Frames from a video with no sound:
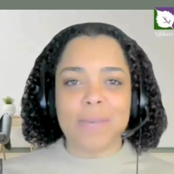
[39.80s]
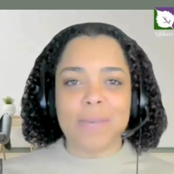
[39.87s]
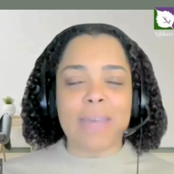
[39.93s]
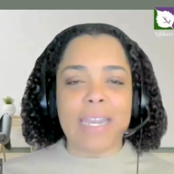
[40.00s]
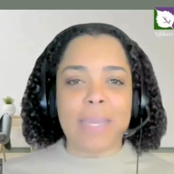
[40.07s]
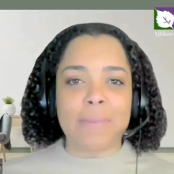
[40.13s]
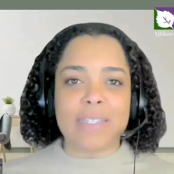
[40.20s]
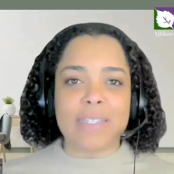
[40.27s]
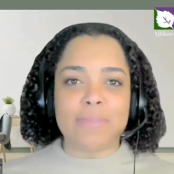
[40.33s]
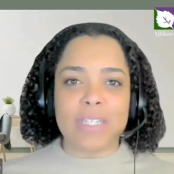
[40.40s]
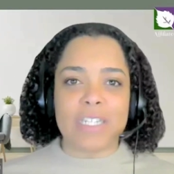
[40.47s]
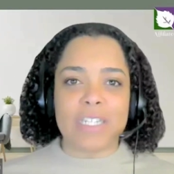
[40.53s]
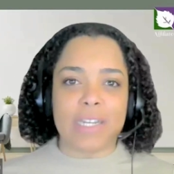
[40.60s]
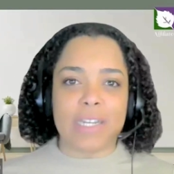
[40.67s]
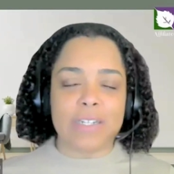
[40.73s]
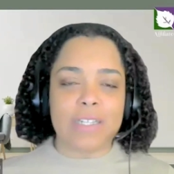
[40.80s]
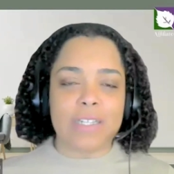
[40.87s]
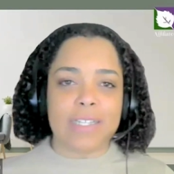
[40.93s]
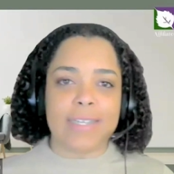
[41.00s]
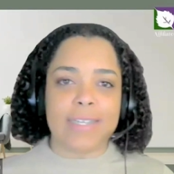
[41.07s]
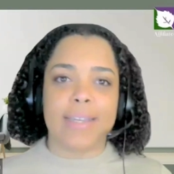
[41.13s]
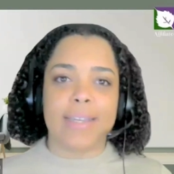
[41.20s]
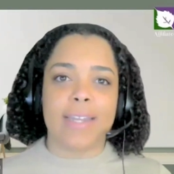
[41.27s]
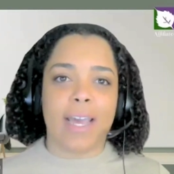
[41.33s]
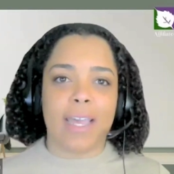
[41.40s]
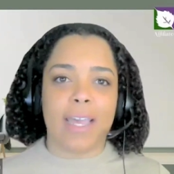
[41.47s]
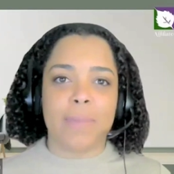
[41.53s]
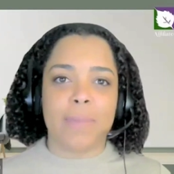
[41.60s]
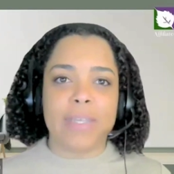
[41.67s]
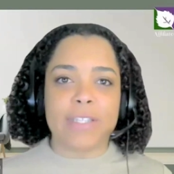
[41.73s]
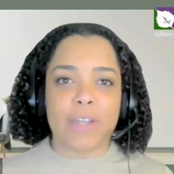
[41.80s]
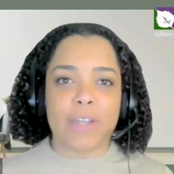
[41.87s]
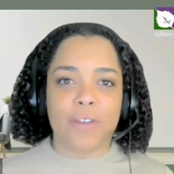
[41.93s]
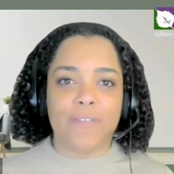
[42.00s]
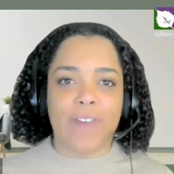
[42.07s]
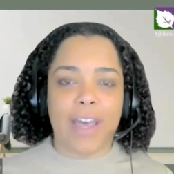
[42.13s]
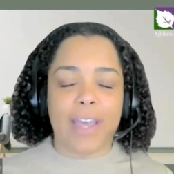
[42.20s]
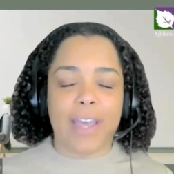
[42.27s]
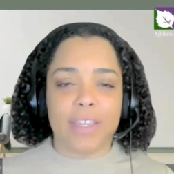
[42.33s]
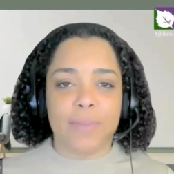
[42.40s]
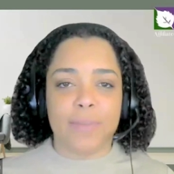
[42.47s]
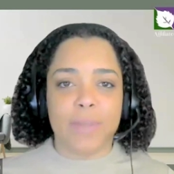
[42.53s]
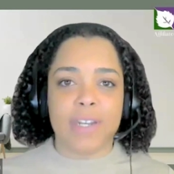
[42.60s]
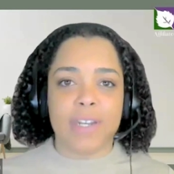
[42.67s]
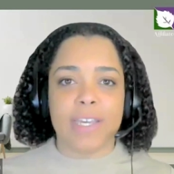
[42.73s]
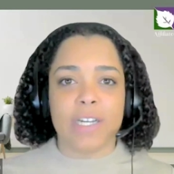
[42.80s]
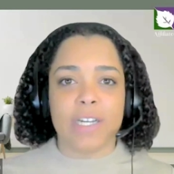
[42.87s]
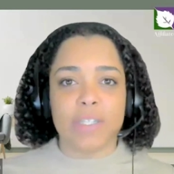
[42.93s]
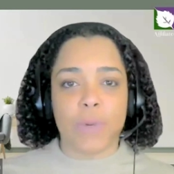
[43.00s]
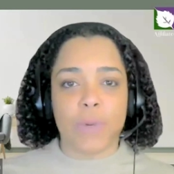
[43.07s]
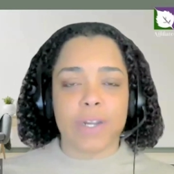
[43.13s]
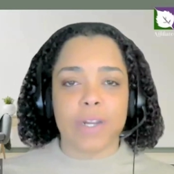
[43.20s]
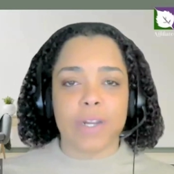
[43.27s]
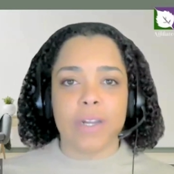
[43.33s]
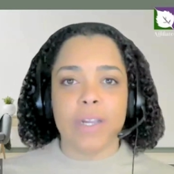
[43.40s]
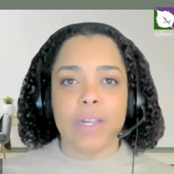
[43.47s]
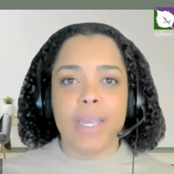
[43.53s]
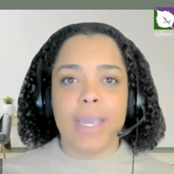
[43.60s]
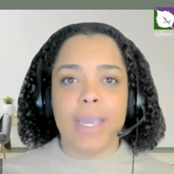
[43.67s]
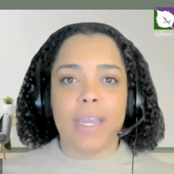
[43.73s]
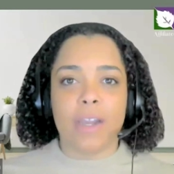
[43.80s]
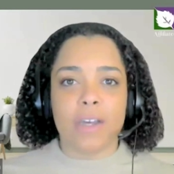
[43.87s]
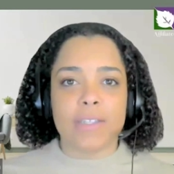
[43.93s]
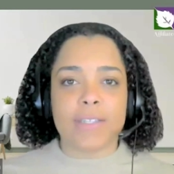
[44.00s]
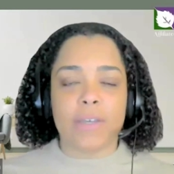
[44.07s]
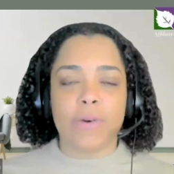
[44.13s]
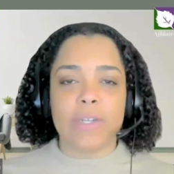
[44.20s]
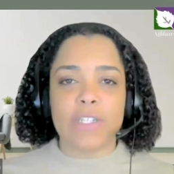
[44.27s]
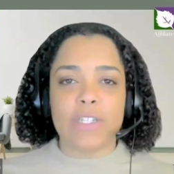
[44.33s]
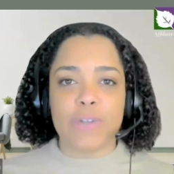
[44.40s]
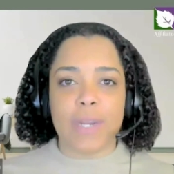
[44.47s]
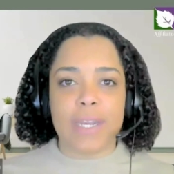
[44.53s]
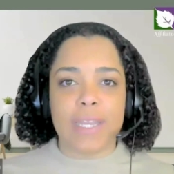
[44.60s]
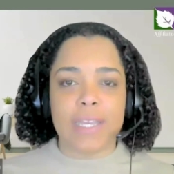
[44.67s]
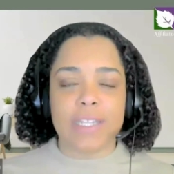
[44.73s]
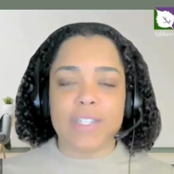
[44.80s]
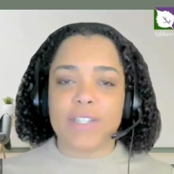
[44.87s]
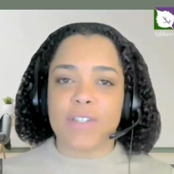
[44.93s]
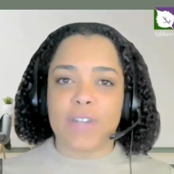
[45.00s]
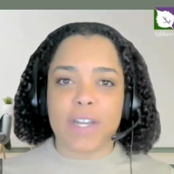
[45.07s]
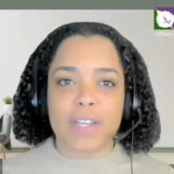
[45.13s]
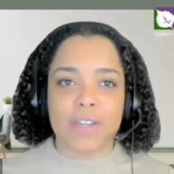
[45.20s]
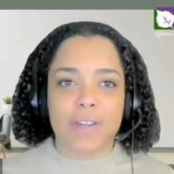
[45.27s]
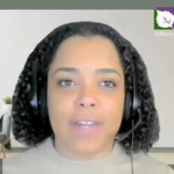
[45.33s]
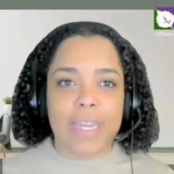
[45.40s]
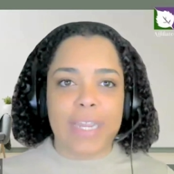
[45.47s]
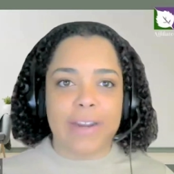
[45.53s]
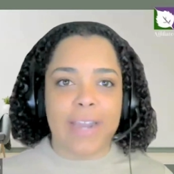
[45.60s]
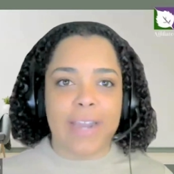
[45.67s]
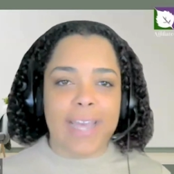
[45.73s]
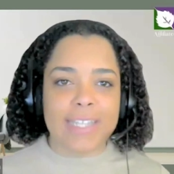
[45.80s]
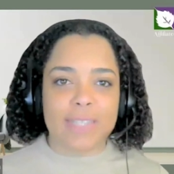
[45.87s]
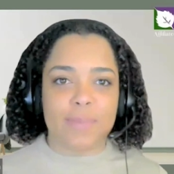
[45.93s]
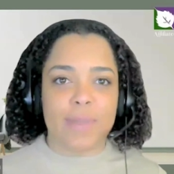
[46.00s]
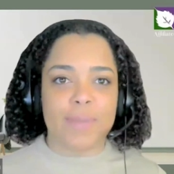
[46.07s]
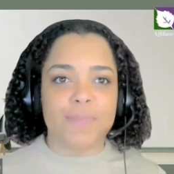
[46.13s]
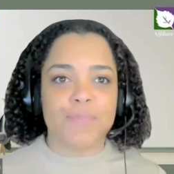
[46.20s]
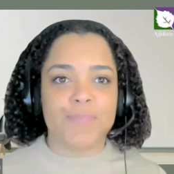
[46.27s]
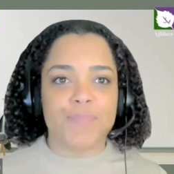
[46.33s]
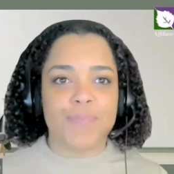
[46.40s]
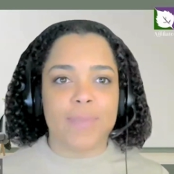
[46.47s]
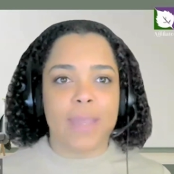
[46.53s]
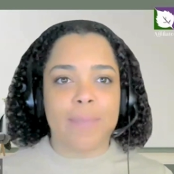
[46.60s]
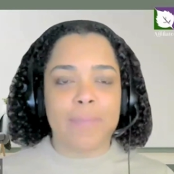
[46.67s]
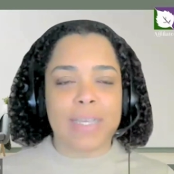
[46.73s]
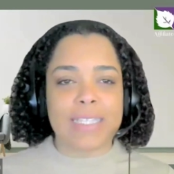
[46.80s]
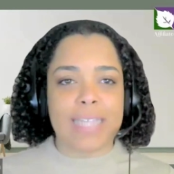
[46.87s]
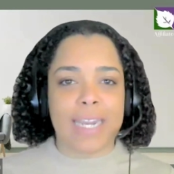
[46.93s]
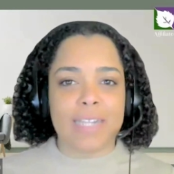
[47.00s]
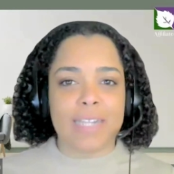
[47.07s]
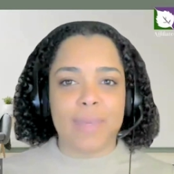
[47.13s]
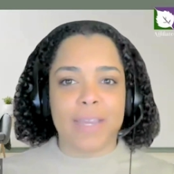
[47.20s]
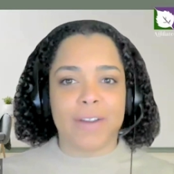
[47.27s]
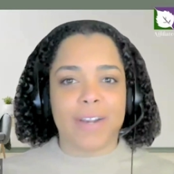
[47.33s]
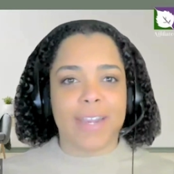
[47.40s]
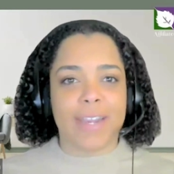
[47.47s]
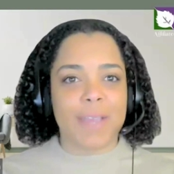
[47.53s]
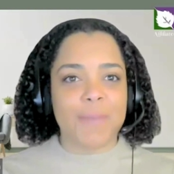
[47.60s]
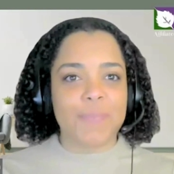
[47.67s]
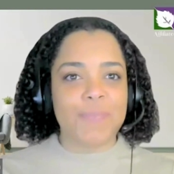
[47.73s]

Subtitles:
My name is Michelle Glenn. I am a certified community health worker and also a training instructor here at Aspen. I'm excited to be here today.